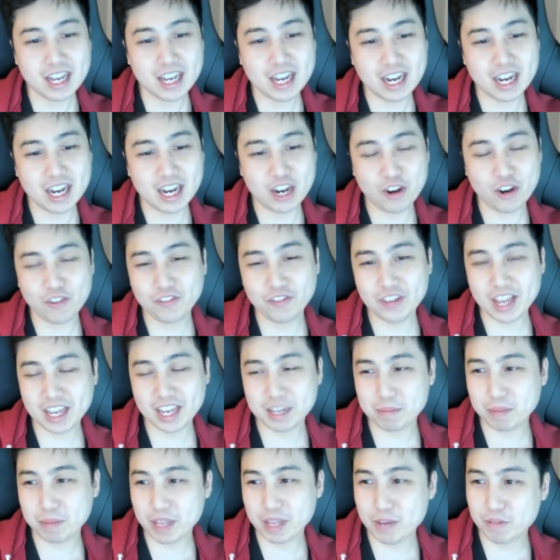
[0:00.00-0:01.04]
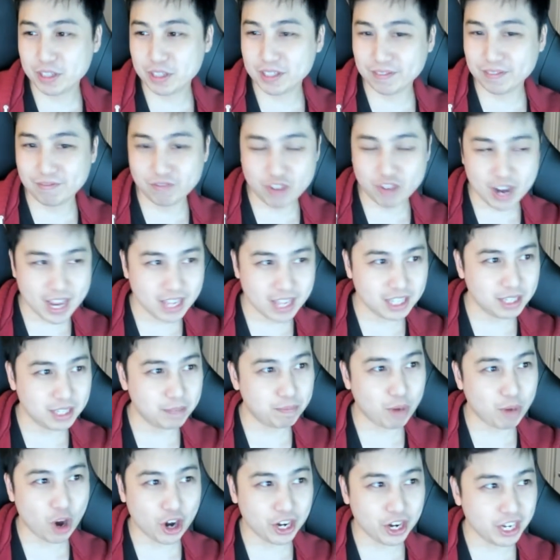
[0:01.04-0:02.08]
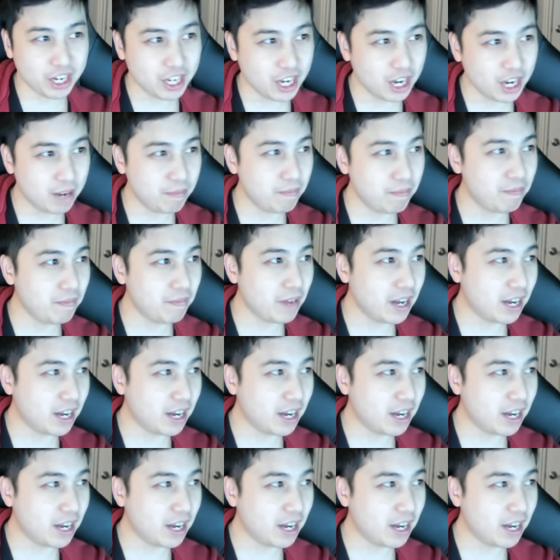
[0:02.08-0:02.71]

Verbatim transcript: Uh, hopefully I can play with some friends, party up.